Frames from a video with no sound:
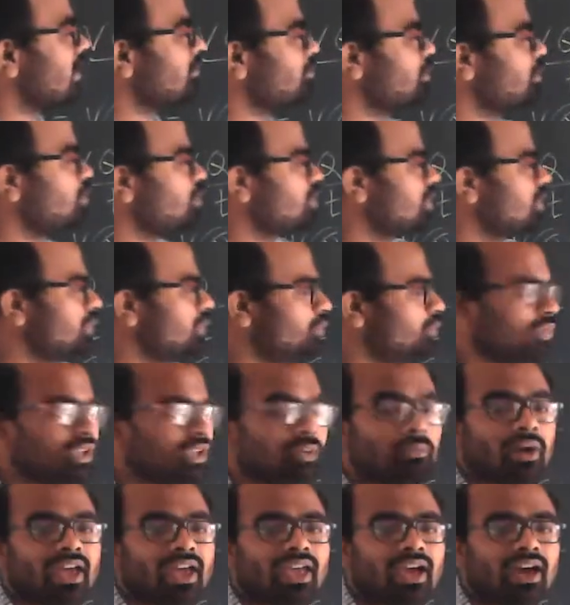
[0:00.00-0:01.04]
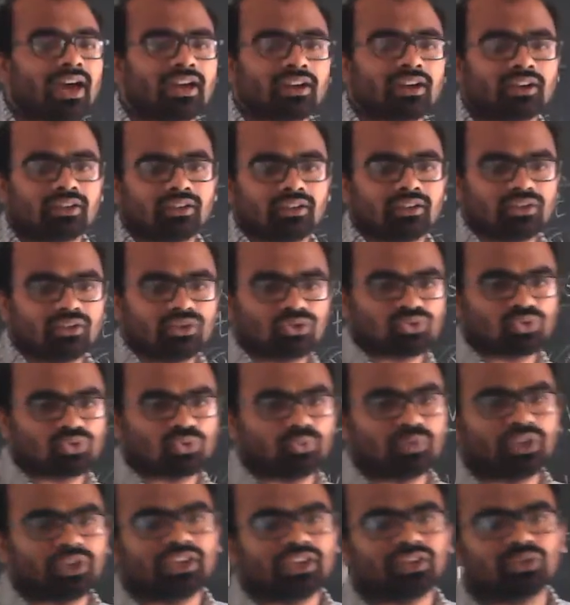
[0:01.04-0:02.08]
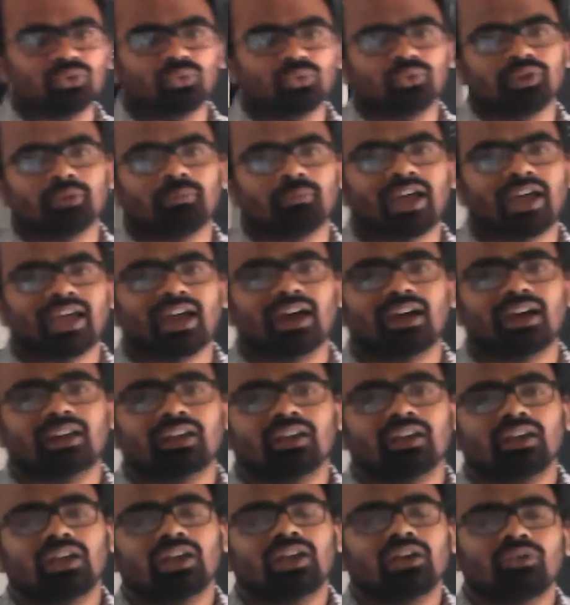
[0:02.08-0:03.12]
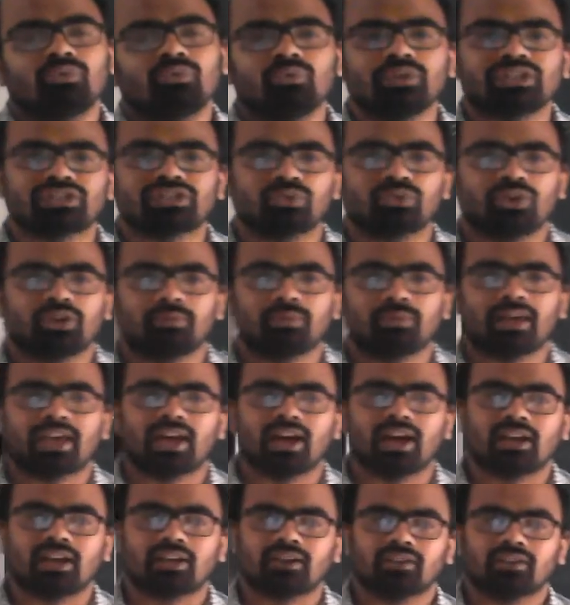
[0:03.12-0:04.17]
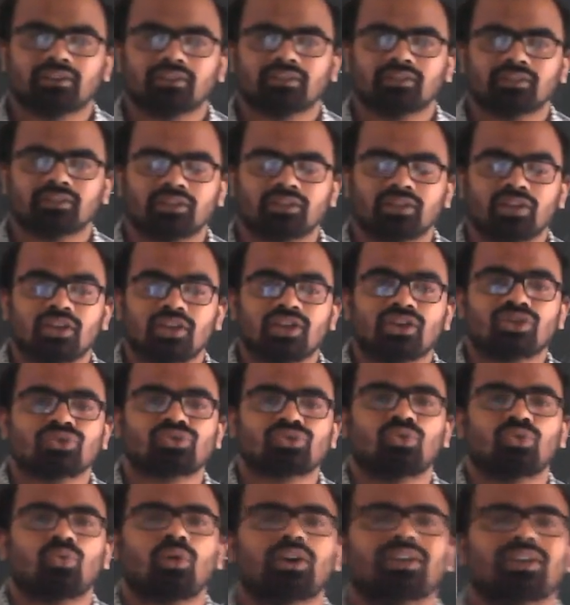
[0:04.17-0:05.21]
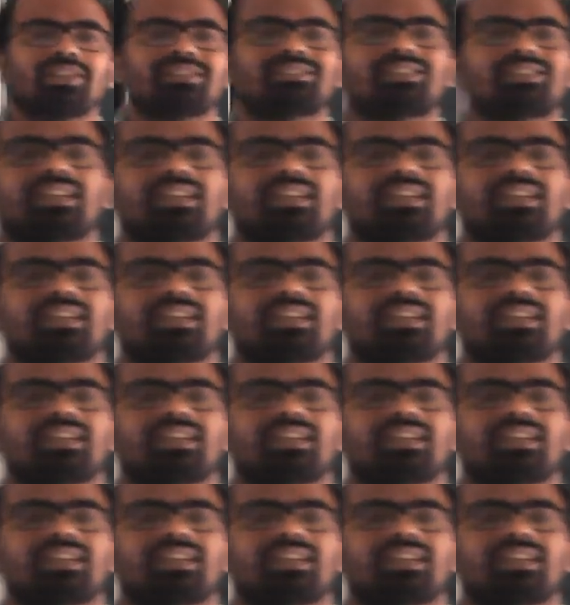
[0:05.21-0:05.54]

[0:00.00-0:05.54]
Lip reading: put V by R. So V into V by R, V square by R. So what is the